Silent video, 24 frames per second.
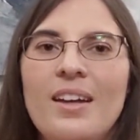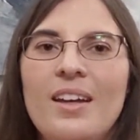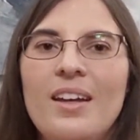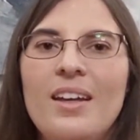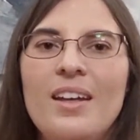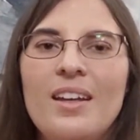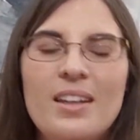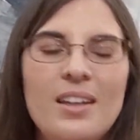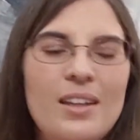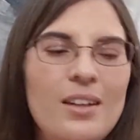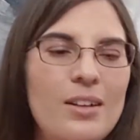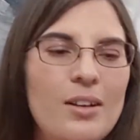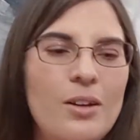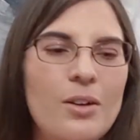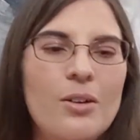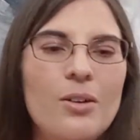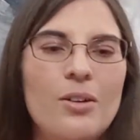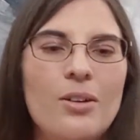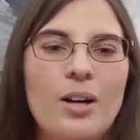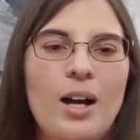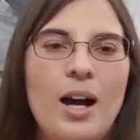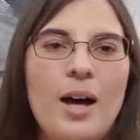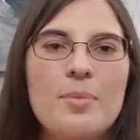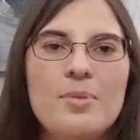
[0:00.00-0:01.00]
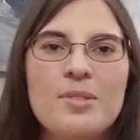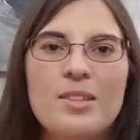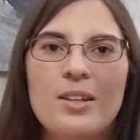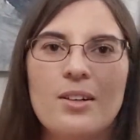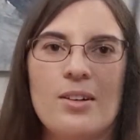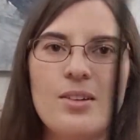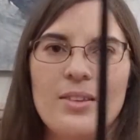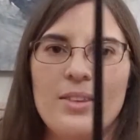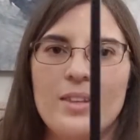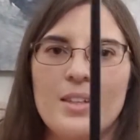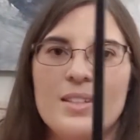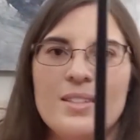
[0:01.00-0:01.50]
you know, crops that
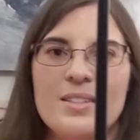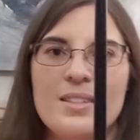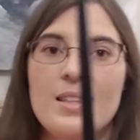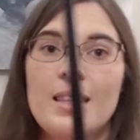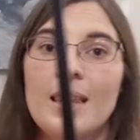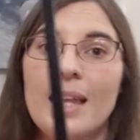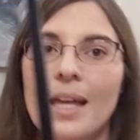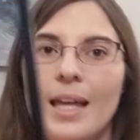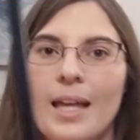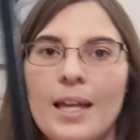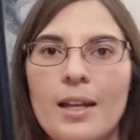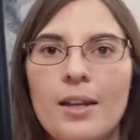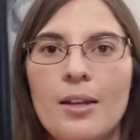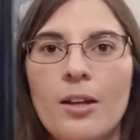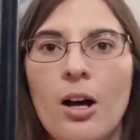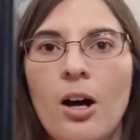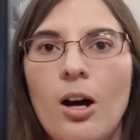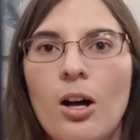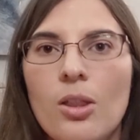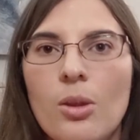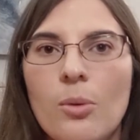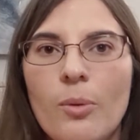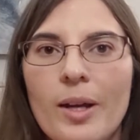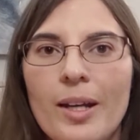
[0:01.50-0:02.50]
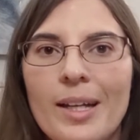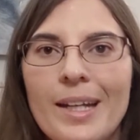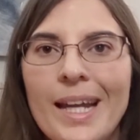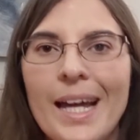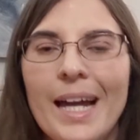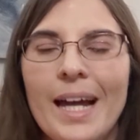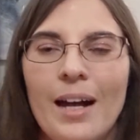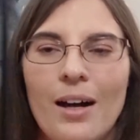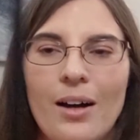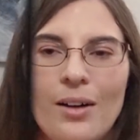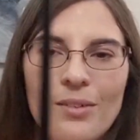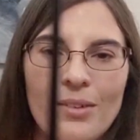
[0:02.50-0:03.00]
are this thin all the way
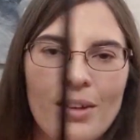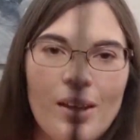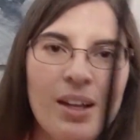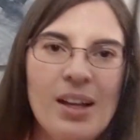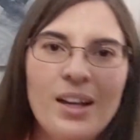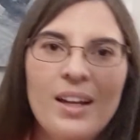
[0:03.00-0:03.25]
down,